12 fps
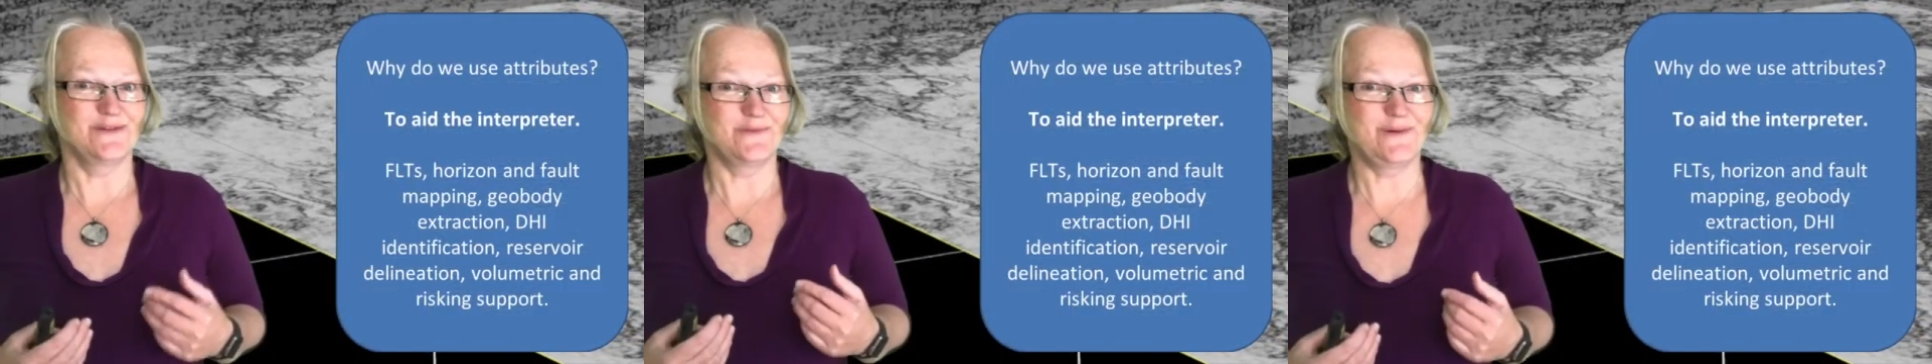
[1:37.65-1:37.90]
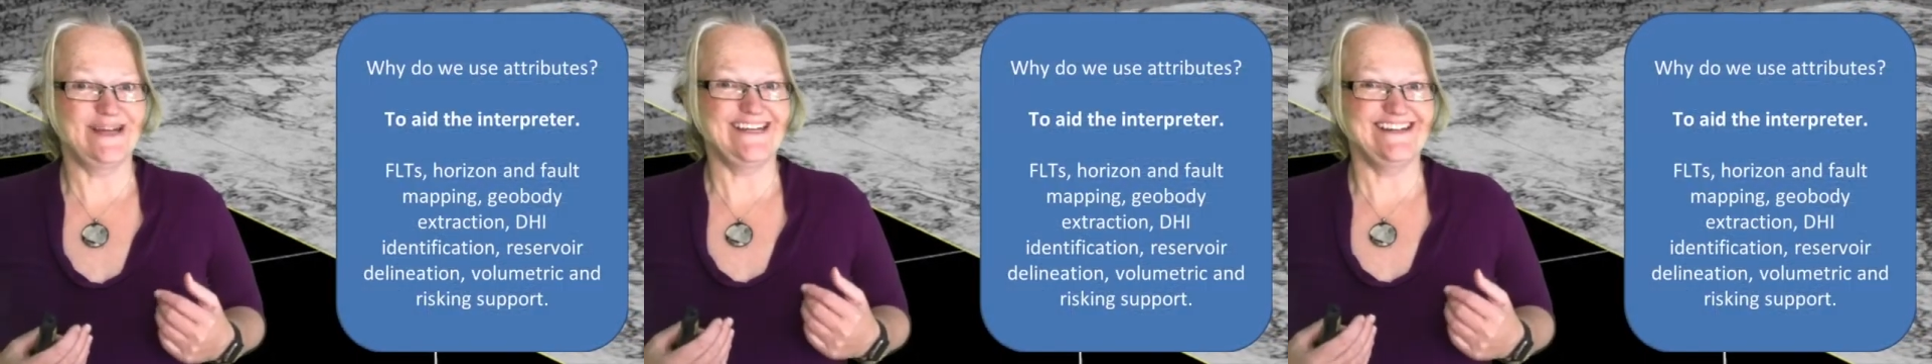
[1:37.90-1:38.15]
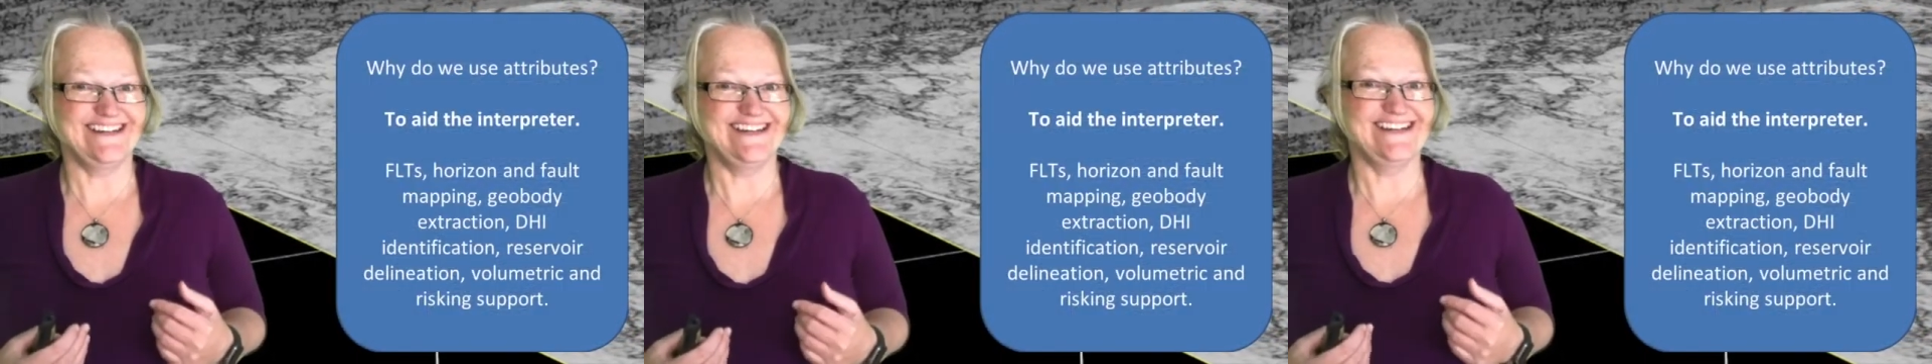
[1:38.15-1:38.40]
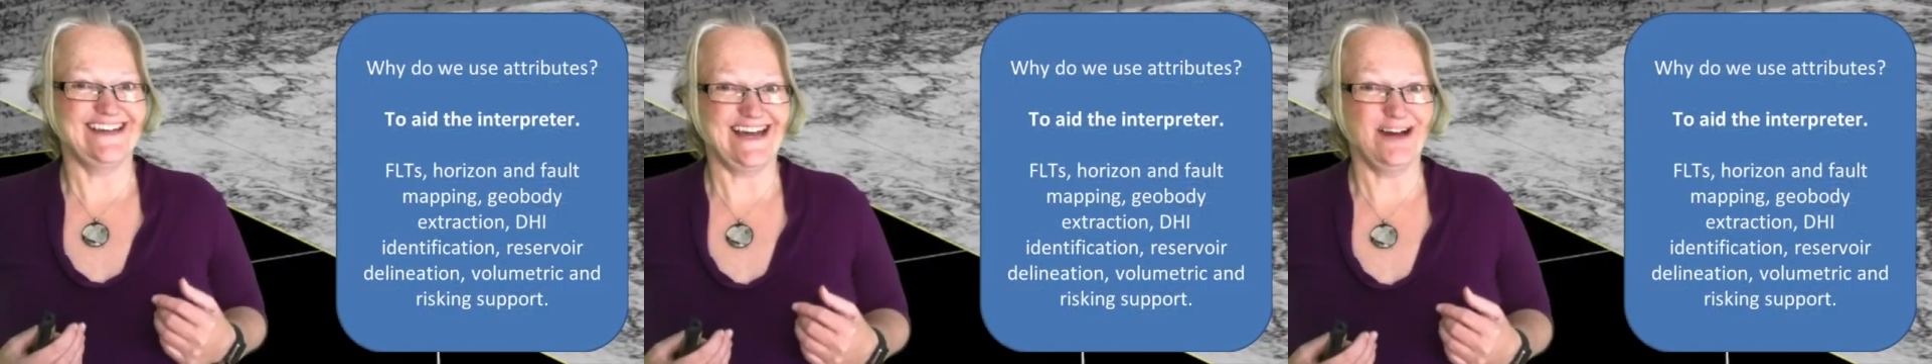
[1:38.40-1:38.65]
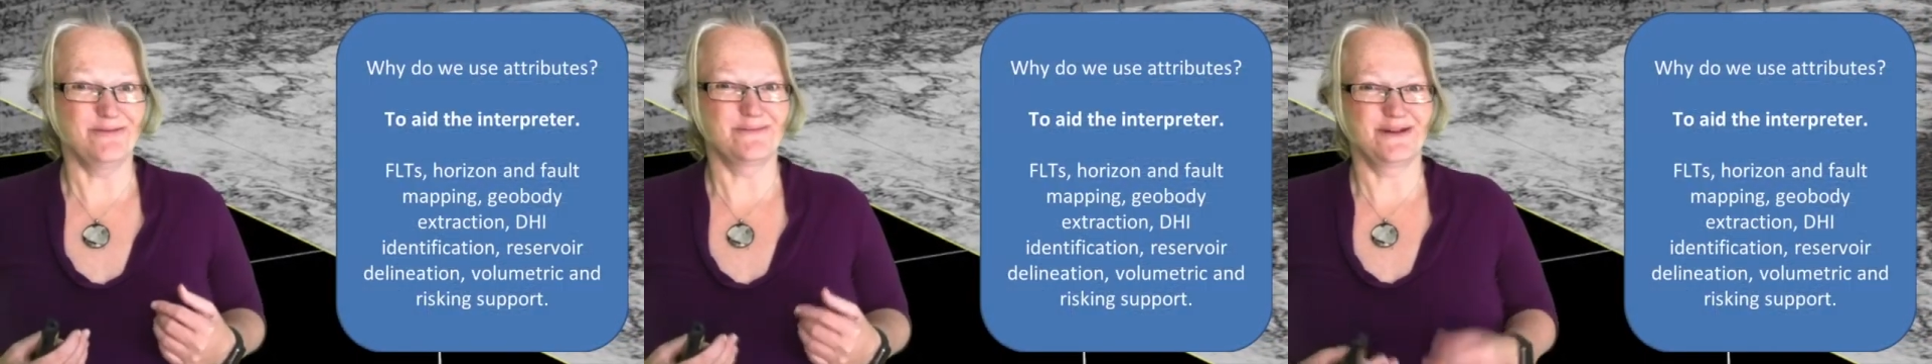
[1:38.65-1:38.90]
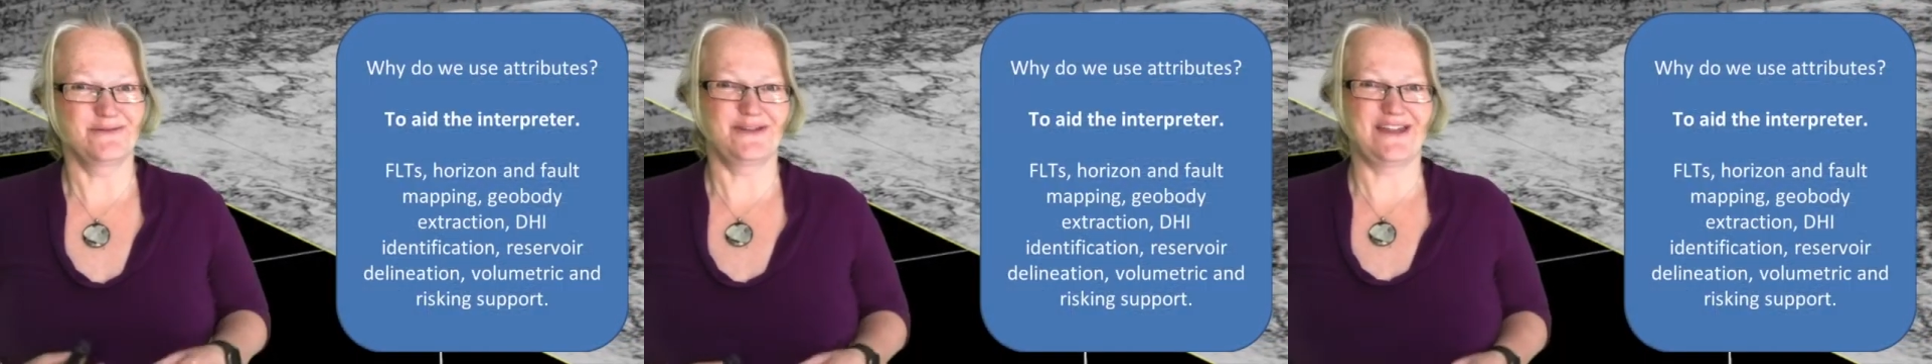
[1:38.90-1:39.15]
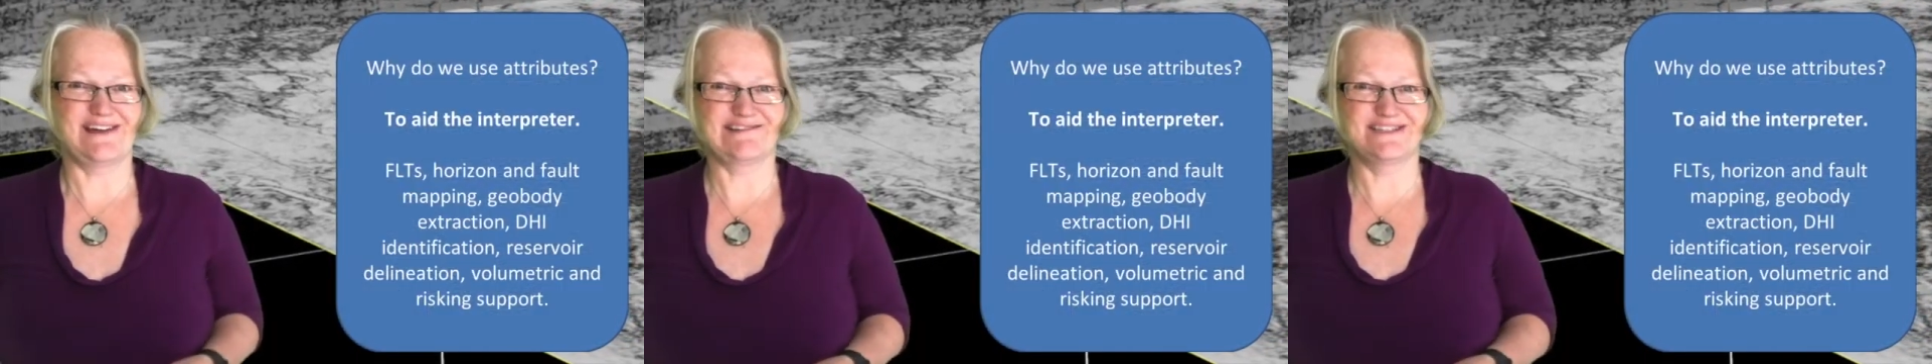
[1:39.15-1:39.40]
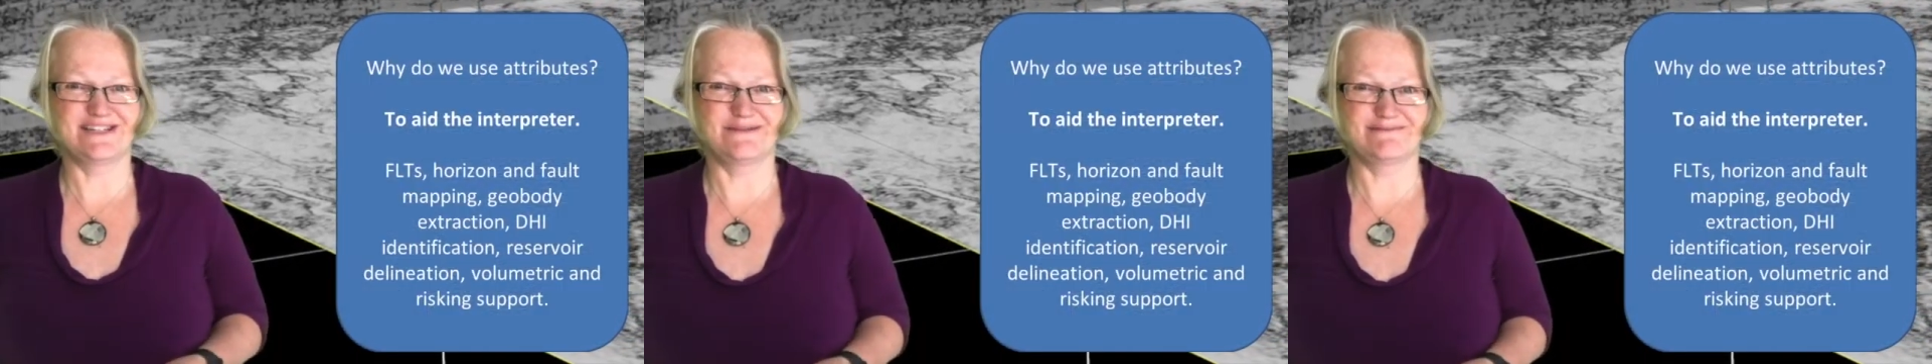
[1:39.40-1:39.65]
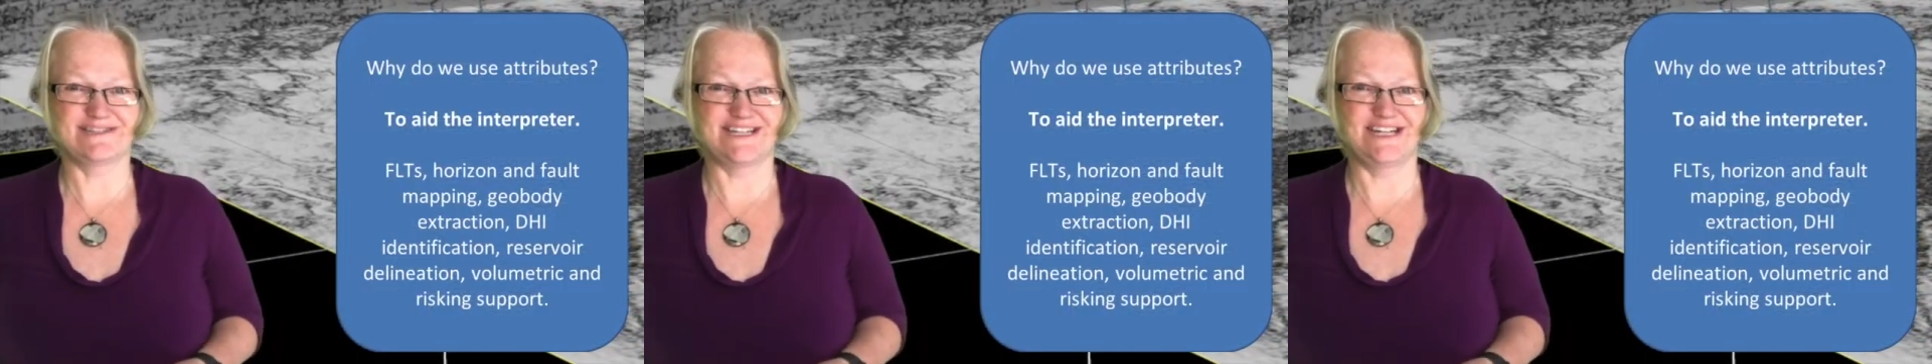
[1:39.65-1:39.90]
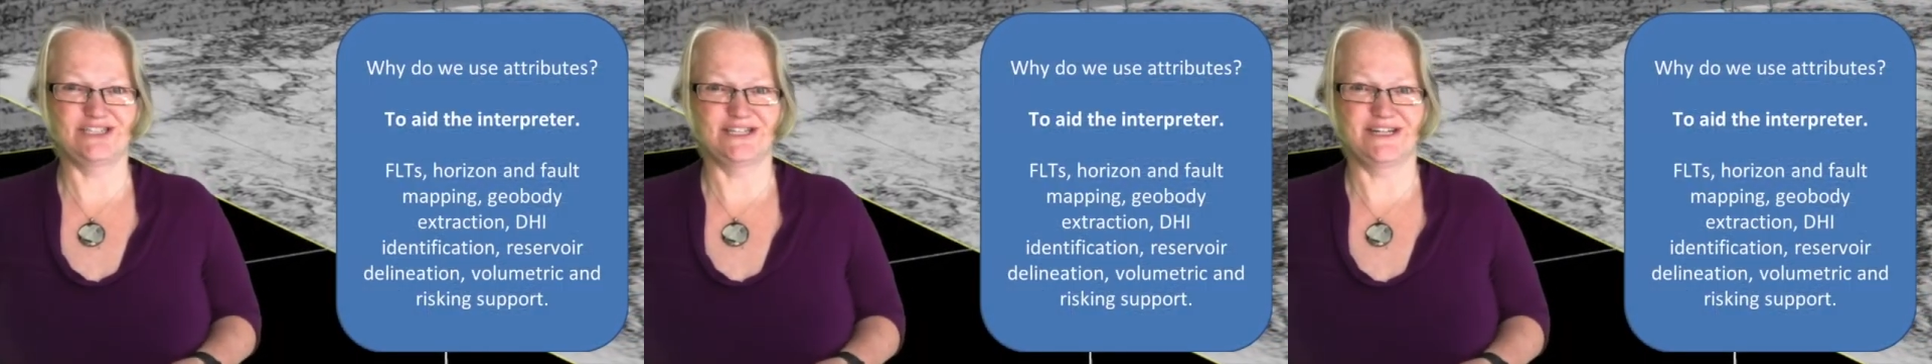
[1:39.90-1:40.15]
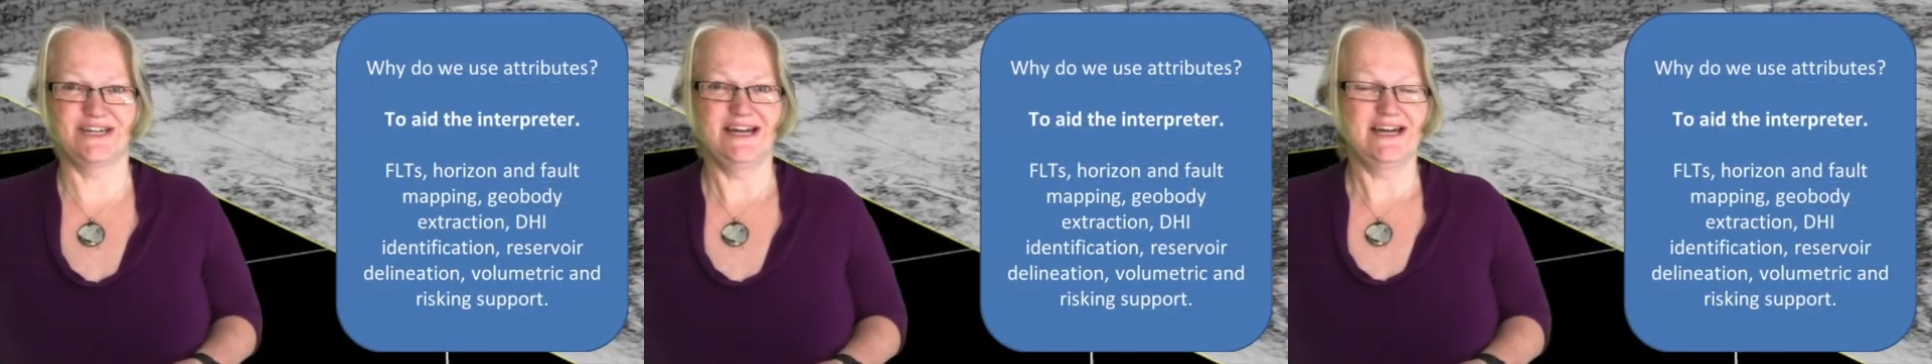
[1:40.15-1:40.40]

We need help with our interpretation.